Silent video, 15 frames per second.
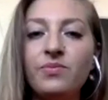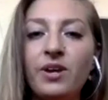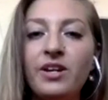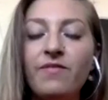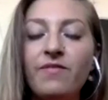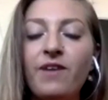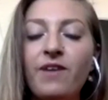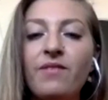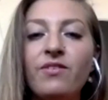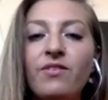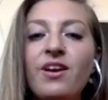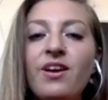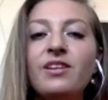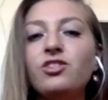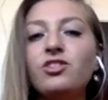5 or 8
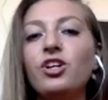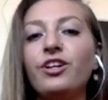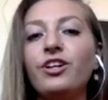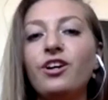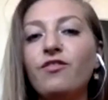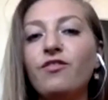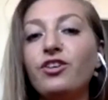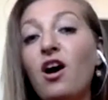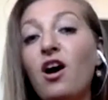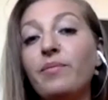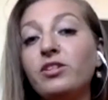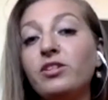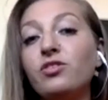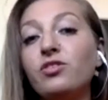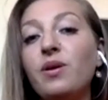chocolate covered almonds or
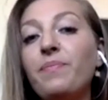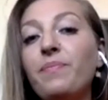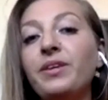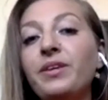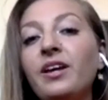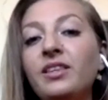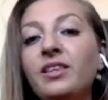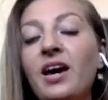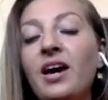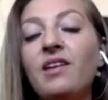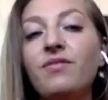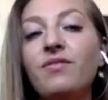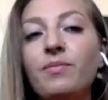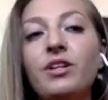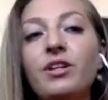something like that, if I'm
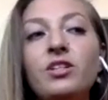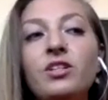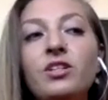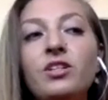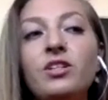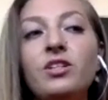going to do that.